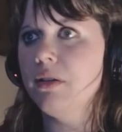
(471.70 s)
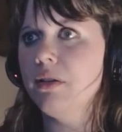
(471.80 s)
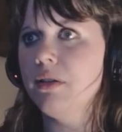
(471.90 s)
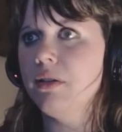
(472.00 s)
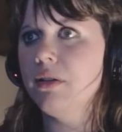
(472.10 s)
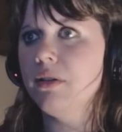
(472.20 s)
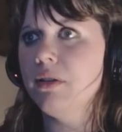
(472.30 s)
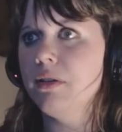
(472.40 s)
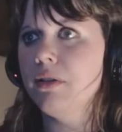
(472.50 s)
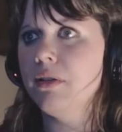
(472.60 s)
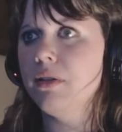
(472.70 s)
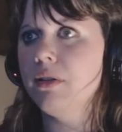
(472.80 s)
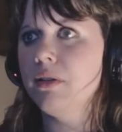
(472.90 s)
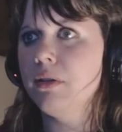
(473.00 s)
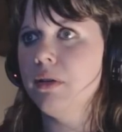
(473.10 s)

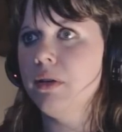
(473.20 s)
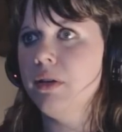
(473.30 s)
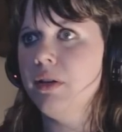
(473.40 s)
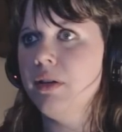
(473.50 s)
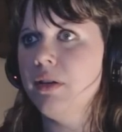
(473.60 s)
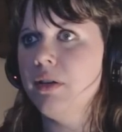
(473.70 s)
Nothing is said.